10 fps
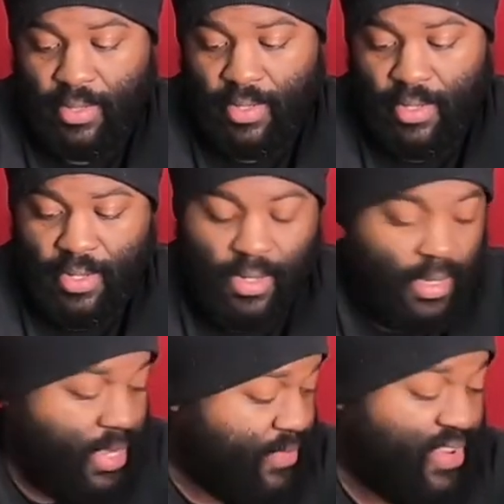
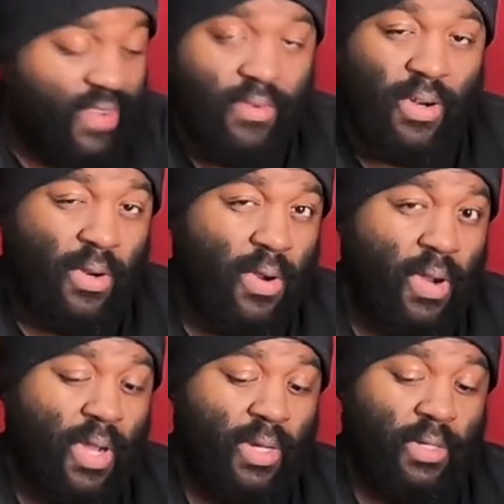I've never
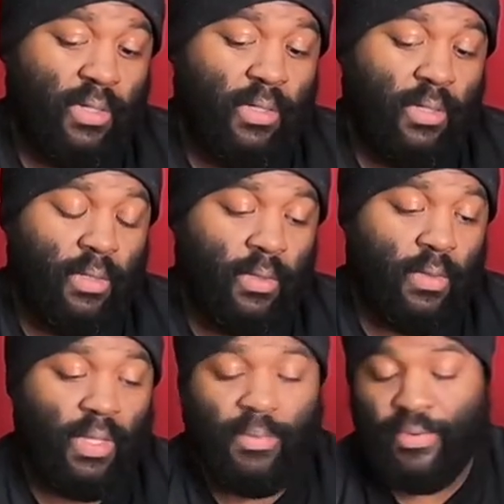caught,
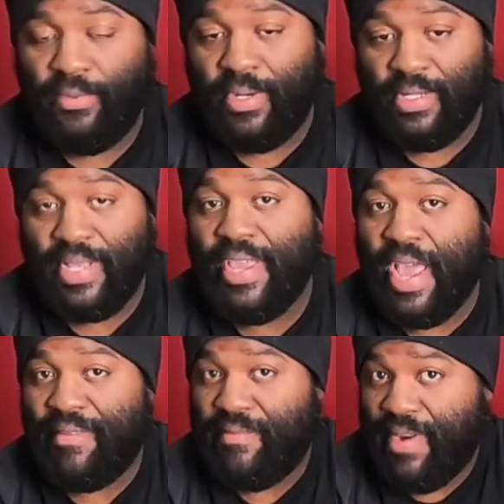well, let me rephrase that. Yeah,
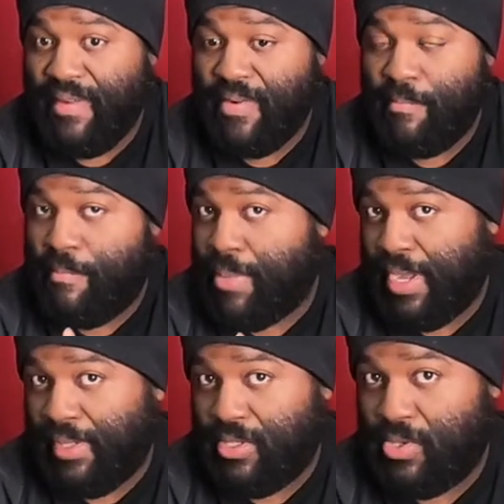I've never
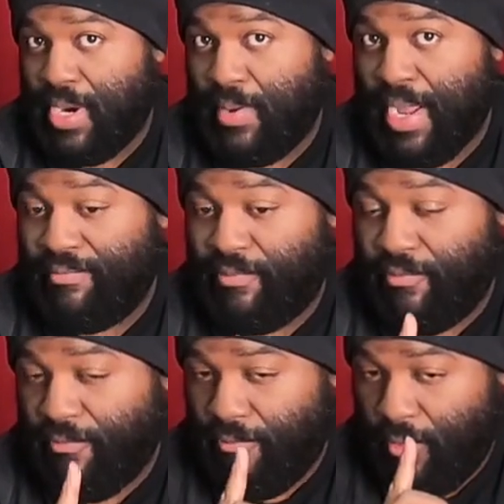banked a trout. I've
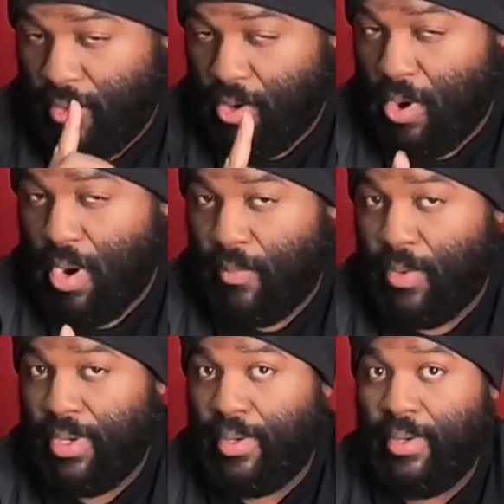caught
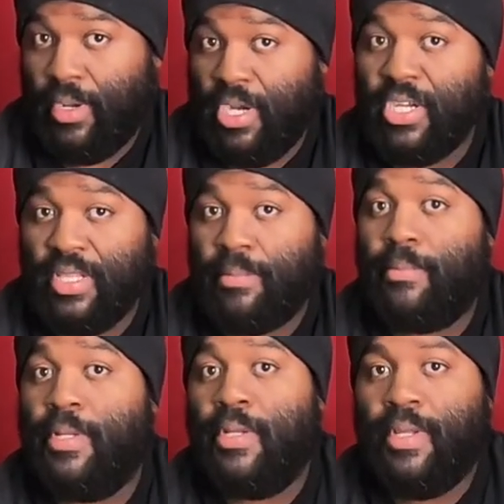one, hooked him,
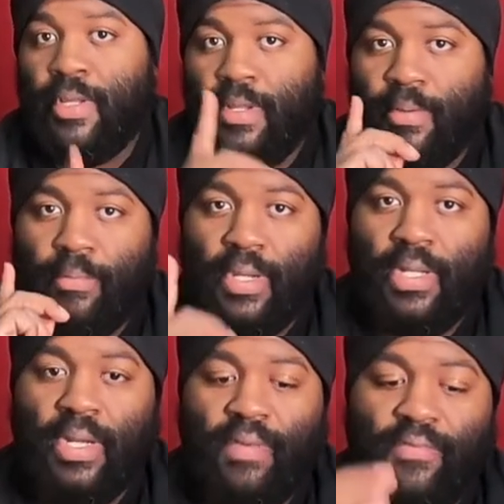but
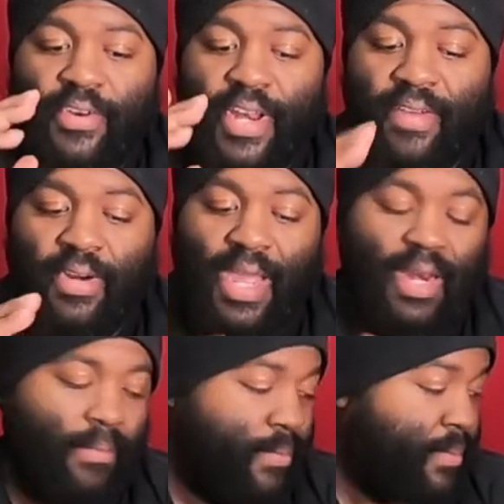I've never got
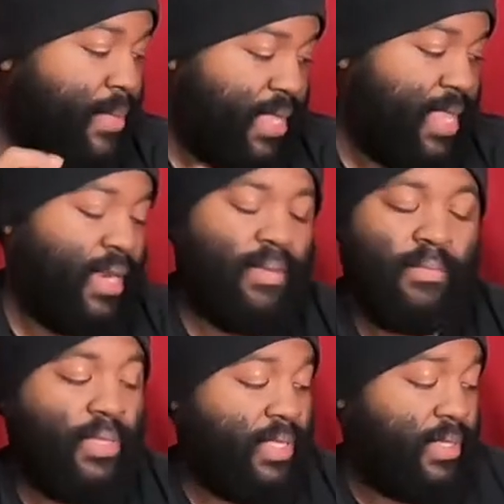him in
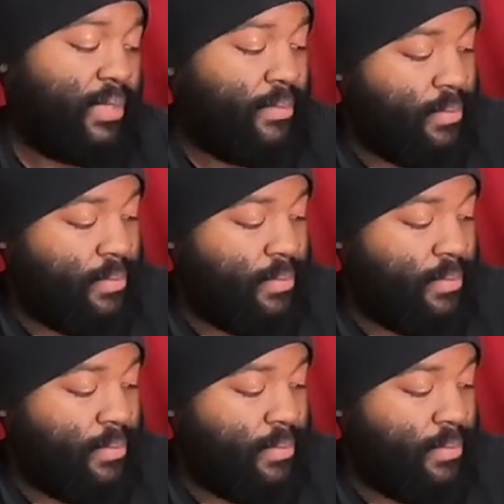completely.